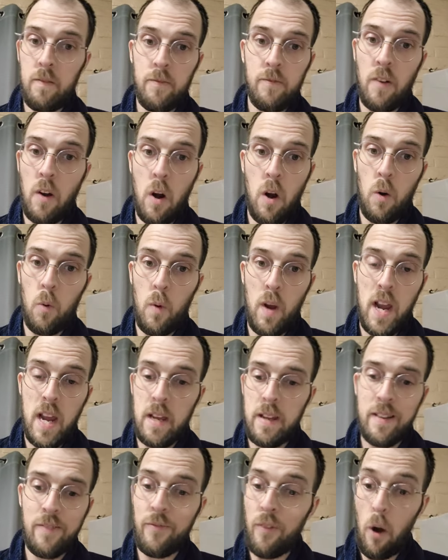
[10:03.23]
far
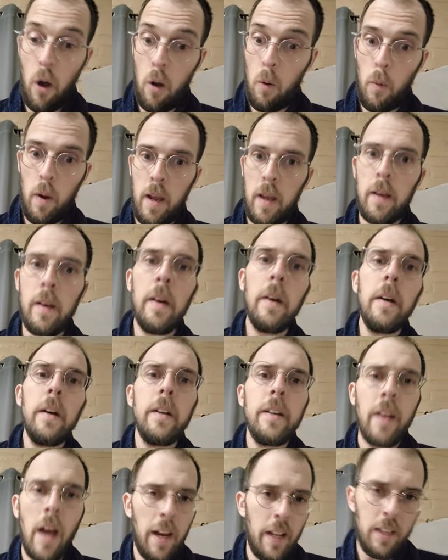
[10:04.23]
away, far away.
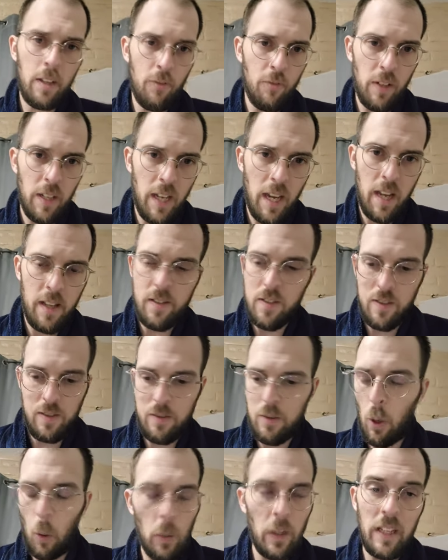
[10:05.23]
Not a different, it's
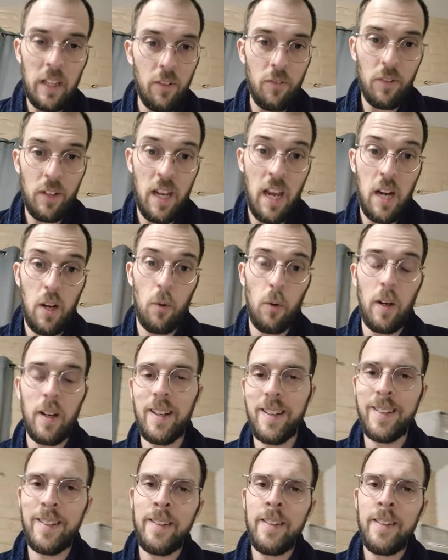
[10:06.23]
a totally different category.